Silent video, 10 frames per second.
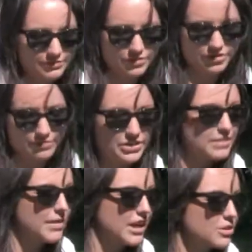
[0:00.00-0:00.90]
which is
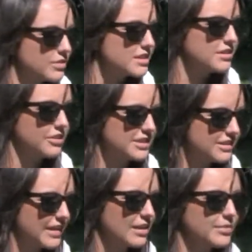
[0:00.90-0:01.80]
music management and artist
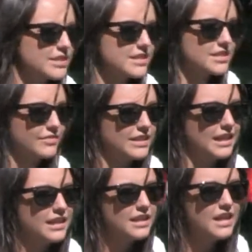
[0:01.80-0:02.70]
development and stuff like
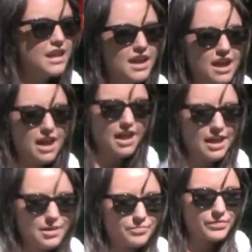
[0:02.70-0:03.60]
that.
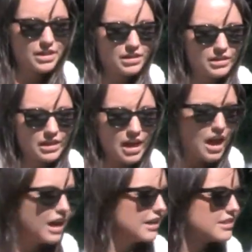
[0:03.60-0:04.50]
Um,
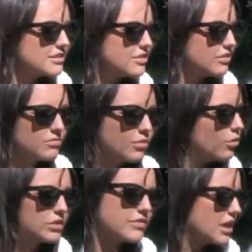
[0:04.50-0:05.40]
I listen to
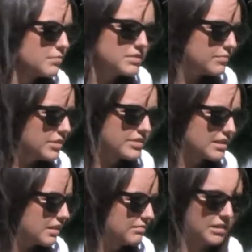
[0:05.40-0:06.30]
all different types of music.
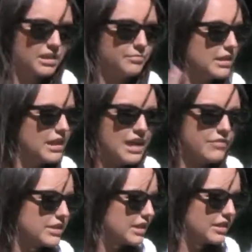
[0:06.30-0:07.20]
Like, I mean,
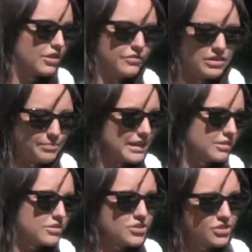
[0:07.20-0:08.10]
everything. I go from the
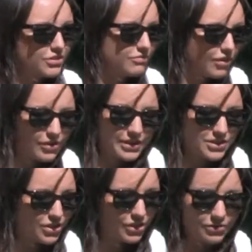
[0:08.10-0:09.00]
Beatles to Rolling
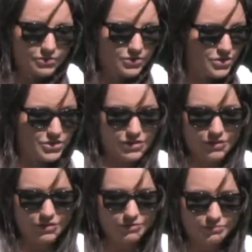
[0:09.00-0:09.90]
Stones
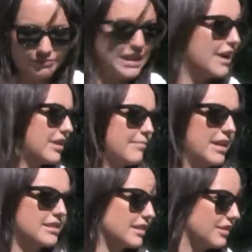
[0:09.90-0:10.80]
to nowadays
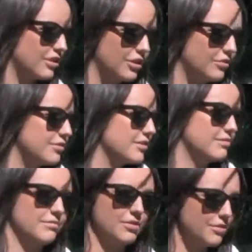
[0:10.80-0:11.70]
bands like the
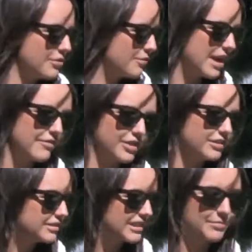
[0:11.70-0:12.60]
Kooks, yeah. whoever.
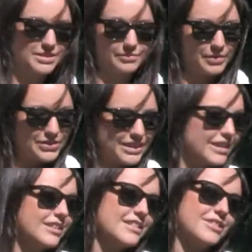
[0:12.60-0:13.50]
Give me some music and
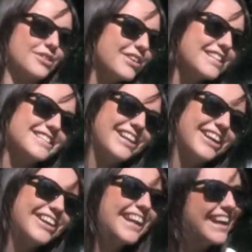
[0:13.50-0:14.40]
I'll listen to it.
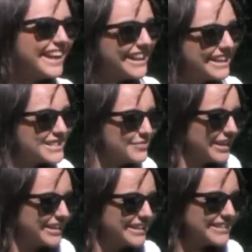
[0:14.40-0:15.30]
So that's
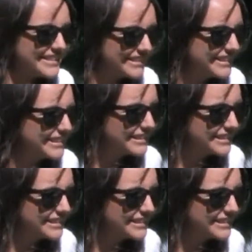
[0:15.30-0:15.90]
about it. Oh, that's